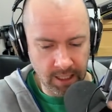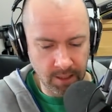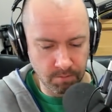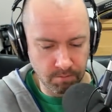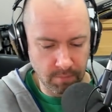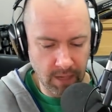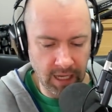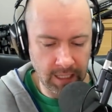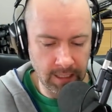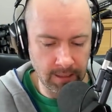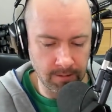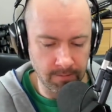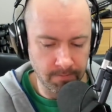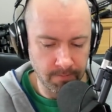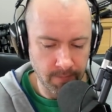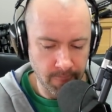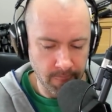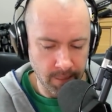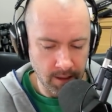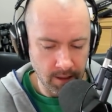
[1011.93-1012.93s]
and I could
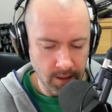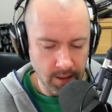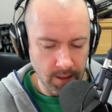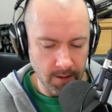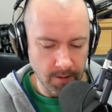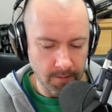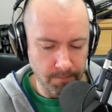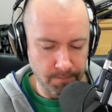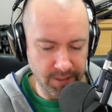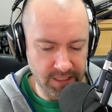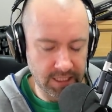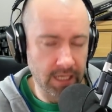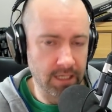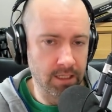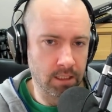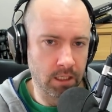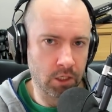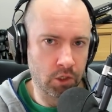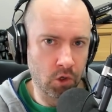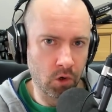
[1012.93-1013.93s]
mine
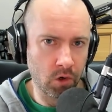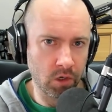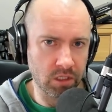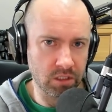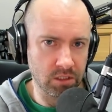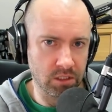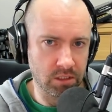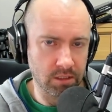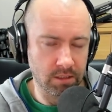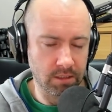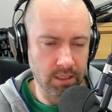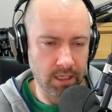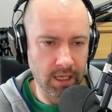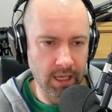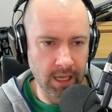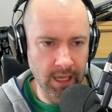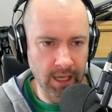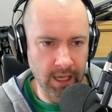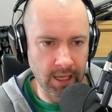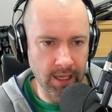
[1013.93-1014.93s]
particular coins.
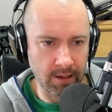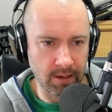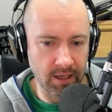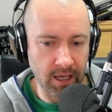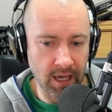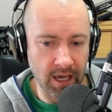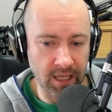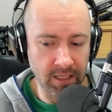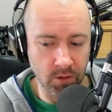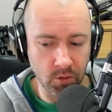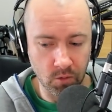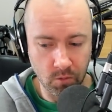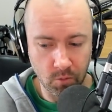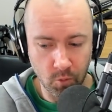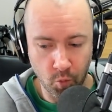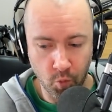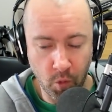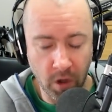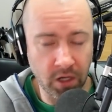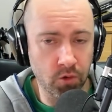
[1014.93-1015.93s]
Uh, and
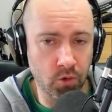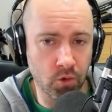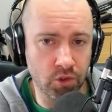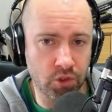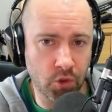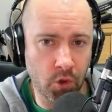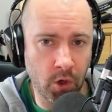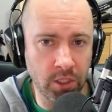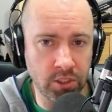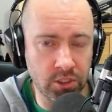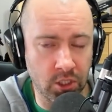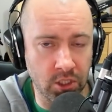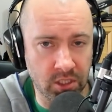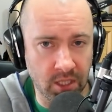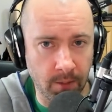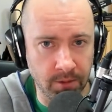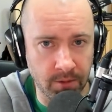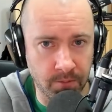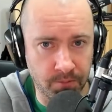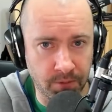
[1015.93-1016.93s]
one of those coins could
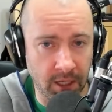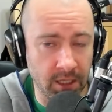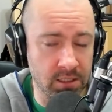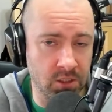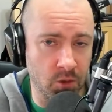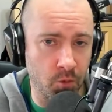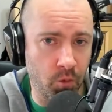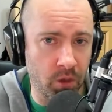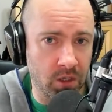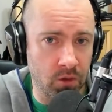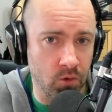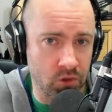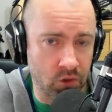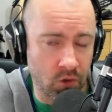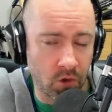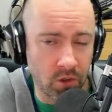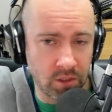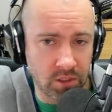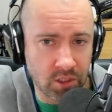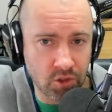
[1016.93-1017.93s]
double in price. One of those
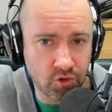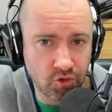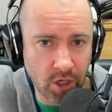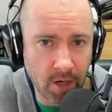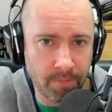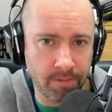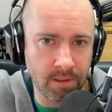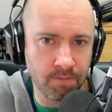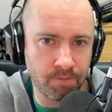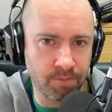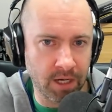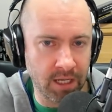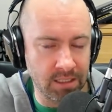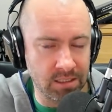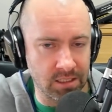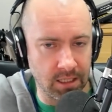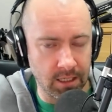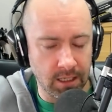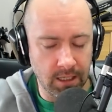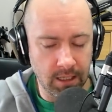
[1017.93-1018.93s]
coins could triple in
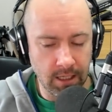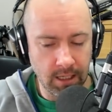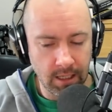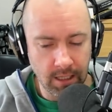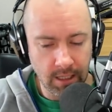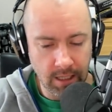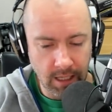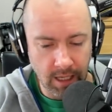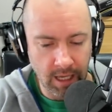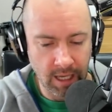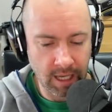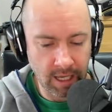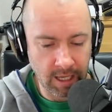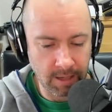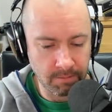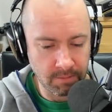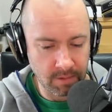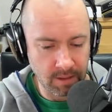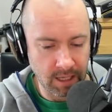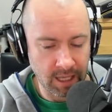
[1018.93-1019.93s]
price.
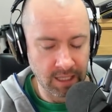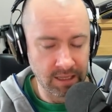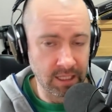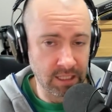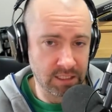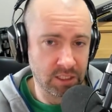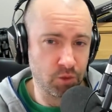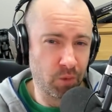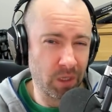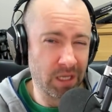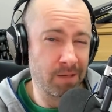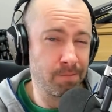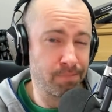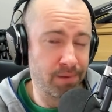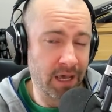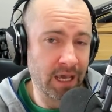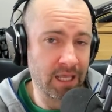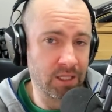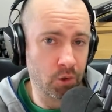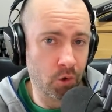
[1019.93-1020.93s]
Um, and this is where
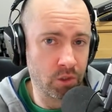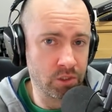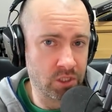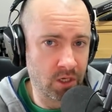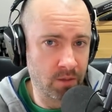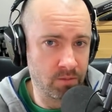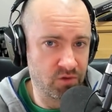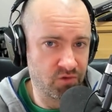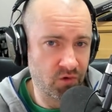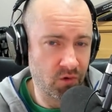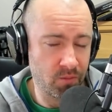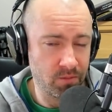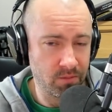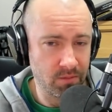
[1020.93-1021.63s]
implied odds comes